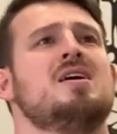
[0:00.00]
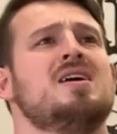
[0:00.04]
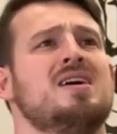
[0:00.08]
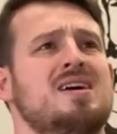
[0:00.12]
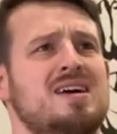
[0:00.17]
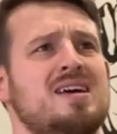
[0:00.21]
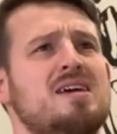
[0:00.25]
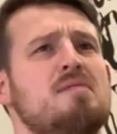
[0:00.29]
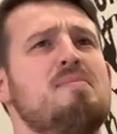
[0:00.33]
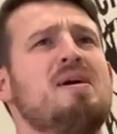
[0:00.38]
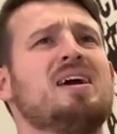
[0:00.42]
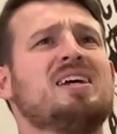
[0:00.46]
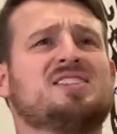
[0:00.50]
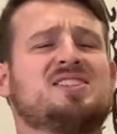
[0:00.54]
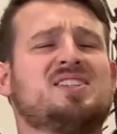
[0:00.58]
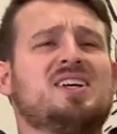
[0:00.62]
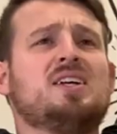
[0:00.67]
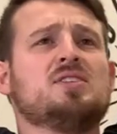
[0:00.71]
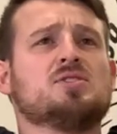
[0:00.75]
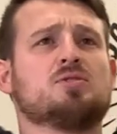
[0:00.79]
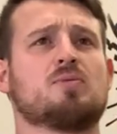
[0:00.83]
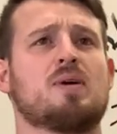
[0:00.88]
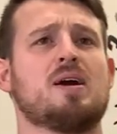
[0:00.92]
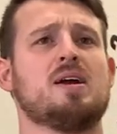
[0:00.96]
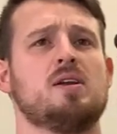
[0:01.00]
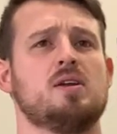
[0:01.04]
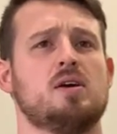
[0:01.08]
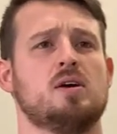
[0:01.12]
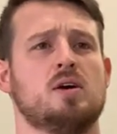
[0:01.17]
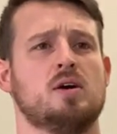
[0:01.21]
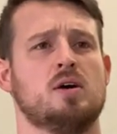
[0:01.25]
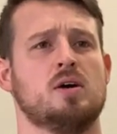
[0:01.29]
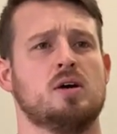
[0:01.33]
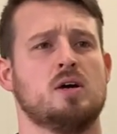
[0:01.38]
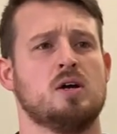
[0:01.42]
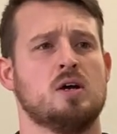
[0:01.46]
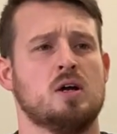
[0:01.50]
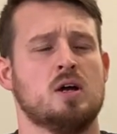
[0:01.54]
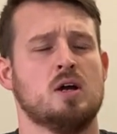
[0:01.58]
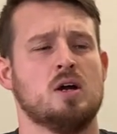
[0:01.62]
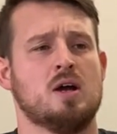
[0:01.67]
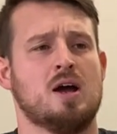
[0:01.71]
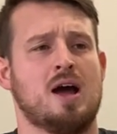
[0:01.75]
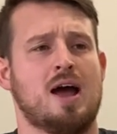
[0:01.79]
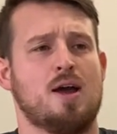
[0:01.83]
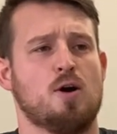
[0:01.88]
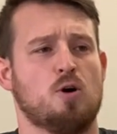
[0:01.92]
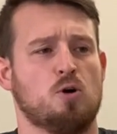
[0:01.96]
It makes sense, right?
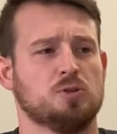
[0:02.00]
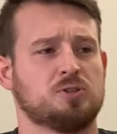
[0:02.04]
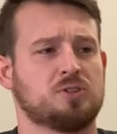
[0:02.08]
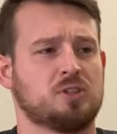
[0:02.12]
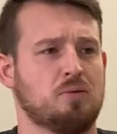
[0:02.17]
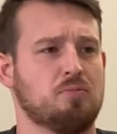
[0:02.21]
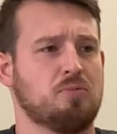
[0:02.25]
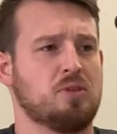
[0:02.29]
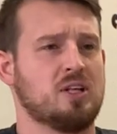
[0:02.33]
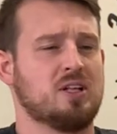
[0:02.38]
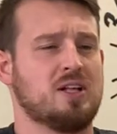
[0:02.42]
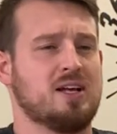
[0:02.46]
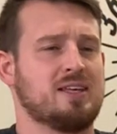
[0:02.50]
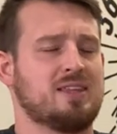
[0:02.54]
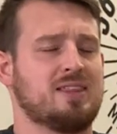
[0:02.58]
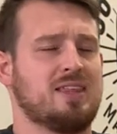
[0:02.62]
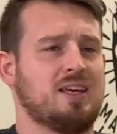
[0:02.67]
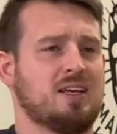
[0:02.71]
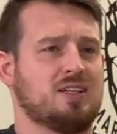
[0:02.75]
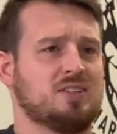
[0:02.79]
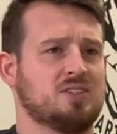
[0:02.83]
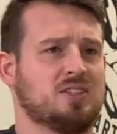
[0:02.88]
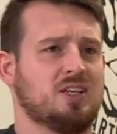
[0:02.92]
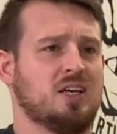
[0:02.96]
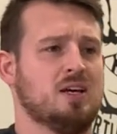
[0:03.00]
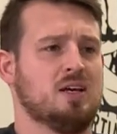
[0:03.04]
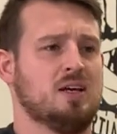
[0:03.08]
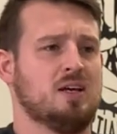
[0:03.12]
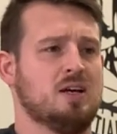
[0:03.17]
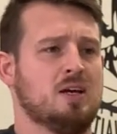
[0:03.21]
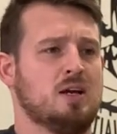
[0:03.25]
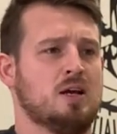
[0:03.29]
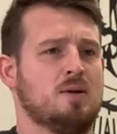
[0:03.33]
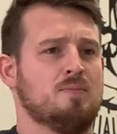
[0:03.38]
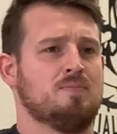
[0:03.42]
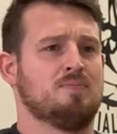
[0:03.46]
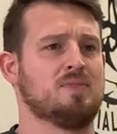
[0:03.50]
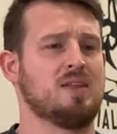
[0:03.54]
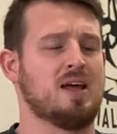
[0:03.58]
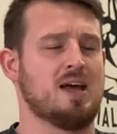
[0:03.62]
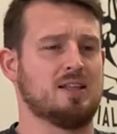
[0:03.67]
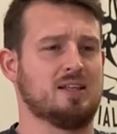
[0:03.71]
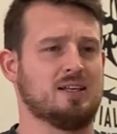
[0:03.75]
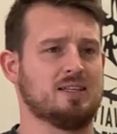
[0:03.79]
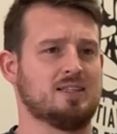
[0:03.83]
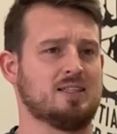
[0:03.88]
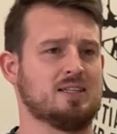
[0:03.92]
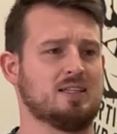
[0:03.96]
I hold something like this, not
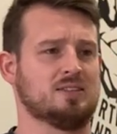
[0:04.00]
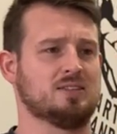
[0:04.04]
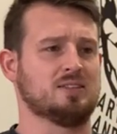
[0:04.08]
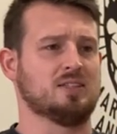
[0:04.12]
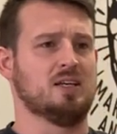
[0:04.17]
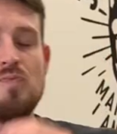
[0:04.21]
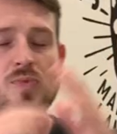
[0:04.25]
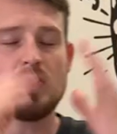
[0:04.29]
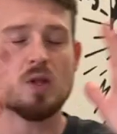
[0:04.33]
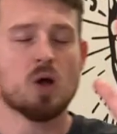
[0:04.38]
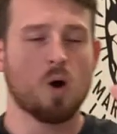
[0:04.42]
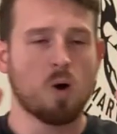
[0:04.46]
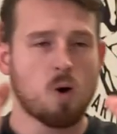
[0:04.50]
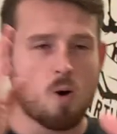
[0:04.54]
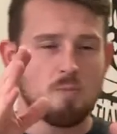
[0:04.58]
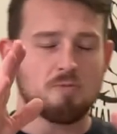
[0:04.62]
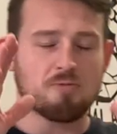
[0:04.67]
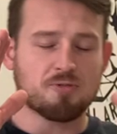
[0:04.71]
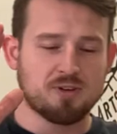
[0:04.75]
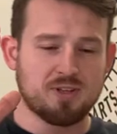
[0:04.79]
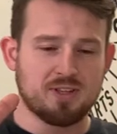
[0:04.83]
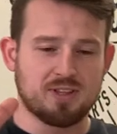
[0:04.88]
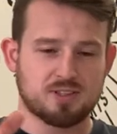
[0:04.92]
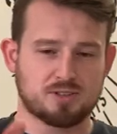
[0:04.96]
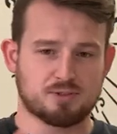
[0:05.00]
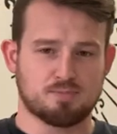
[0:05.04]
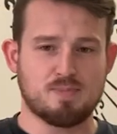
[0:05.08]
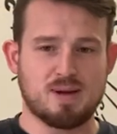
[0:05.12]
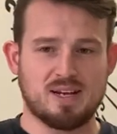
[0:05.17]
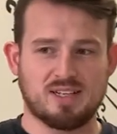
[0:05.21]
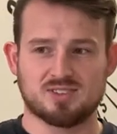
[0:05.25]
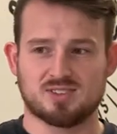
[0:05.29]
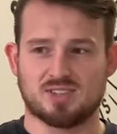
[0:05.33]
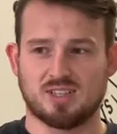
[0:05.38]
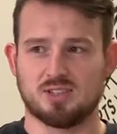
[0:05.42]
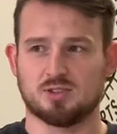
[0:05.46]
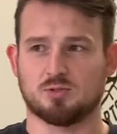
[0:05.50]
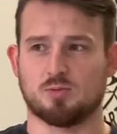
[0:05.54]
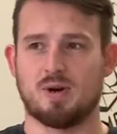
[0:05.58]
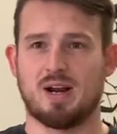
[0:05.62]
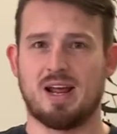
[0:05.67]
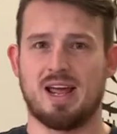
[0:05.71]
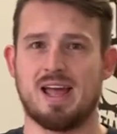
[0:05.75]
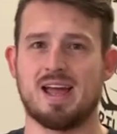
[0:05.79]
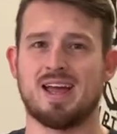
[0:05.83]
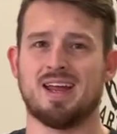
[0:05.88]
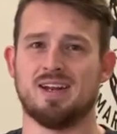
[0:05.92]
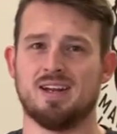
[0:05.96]
like this. Hopefully this makes sense when I
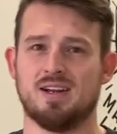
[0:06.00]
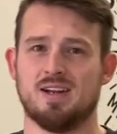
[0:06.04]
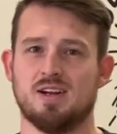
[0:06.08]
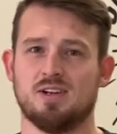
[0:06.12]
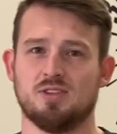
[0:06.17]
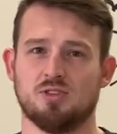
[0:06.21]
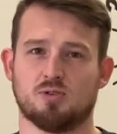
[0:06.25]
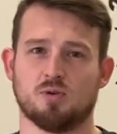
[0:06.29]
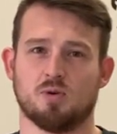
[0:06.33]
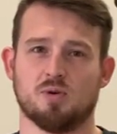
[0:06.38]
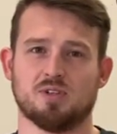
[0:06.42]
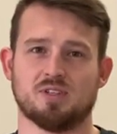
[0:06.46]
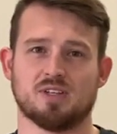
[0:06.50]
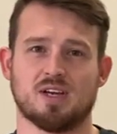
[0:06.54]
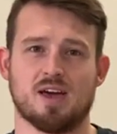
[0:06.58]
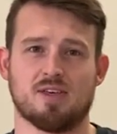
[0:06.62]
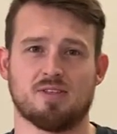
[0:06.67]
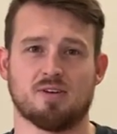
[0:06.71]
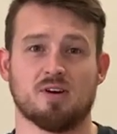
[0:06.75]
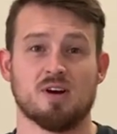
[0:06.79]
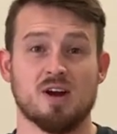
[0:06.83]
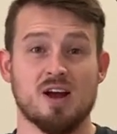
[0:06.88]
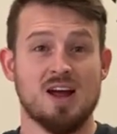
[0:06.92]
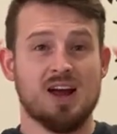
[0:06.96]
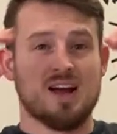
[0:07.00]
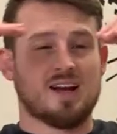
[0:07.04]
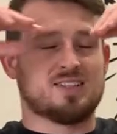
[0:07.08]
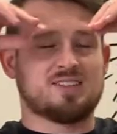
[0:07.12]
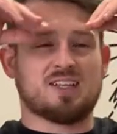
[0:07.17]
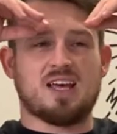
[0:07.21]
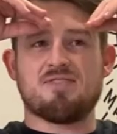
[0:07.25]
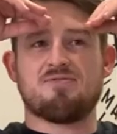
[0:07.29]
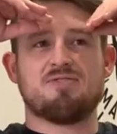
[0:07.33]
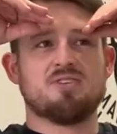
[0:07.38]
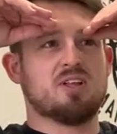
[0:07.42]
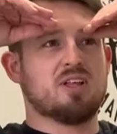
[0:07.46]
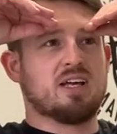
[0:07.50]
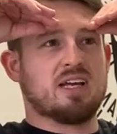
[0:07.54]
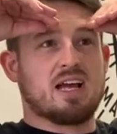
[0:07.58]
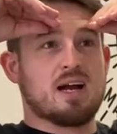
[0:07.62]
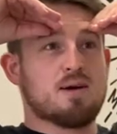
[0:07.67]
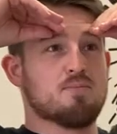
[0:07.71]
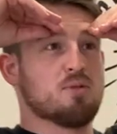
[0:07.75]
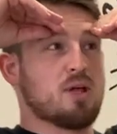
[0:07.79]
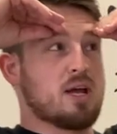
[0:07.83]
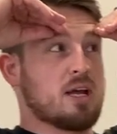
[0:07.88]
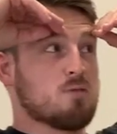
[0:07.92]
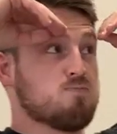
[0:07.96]
edit it and throw it together, because I feel like
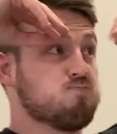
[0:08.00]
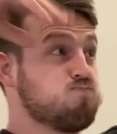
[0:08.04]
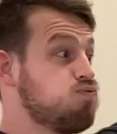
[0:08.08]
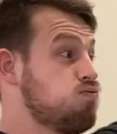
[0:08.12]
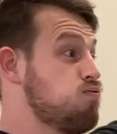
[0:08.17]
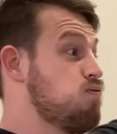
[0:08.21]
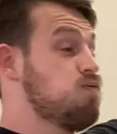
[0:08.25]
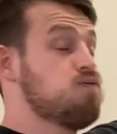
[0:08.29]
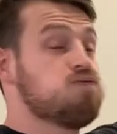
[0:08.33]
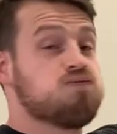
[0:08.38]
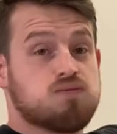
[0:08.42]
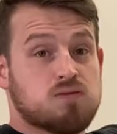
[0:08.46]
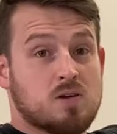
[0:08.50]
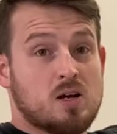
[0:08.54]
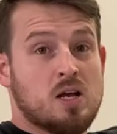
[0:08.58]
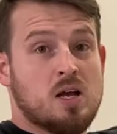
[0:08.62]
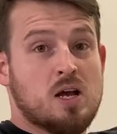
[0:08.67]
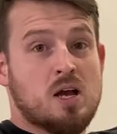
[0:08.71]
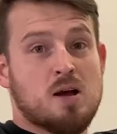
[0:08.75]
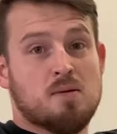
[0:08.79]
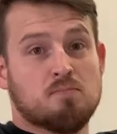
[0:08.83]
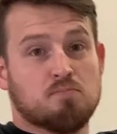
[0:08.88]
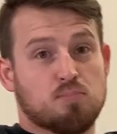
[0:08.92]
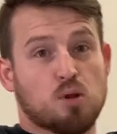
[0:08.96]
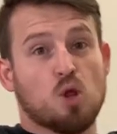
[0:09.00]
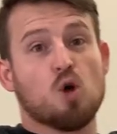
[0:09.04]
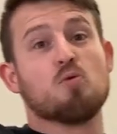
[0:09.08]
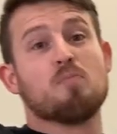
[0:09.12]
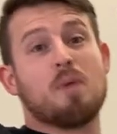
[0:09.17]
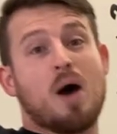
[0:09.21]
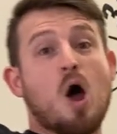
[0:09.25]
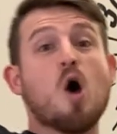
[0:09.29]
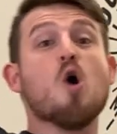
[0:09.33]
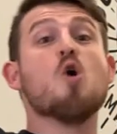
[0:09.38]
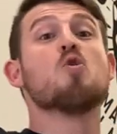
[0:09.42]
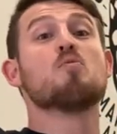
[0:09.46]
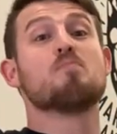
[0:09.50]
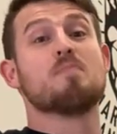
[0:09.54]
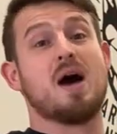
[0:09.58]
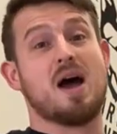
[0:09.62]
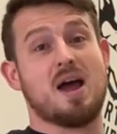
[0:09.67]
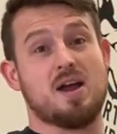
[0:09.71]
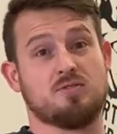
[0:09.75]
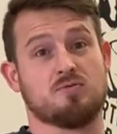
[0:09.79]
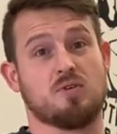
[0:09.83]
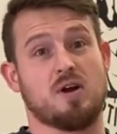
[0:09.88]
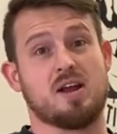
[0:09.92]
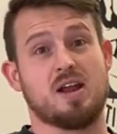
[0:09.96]
I'm like, blow my own
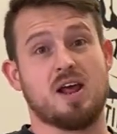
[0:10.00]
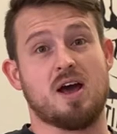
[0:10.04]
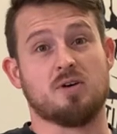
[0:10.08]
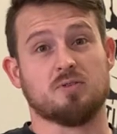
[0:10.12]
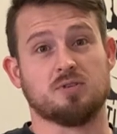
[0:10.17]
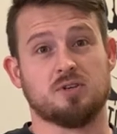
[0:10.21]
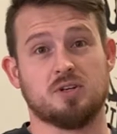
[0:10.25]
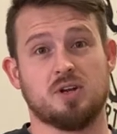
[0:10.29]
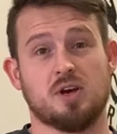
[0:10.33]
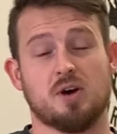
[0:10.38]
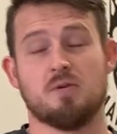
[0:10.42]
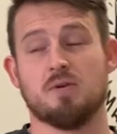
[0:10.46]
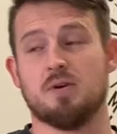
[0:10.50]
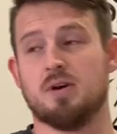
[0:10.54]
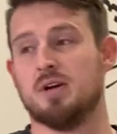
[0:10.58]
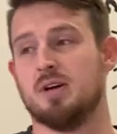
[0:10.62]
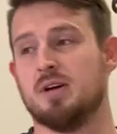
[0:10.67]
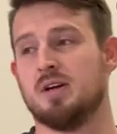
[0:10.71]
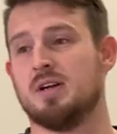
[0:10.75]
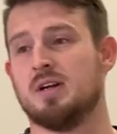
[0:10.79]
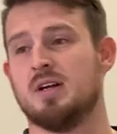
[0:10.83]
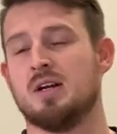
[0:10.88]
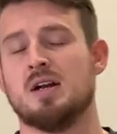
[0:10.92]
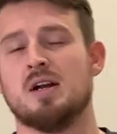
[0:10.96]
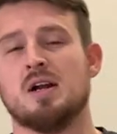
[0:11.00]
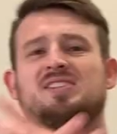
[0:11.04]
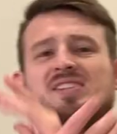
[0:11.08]
mind right now, you know? If this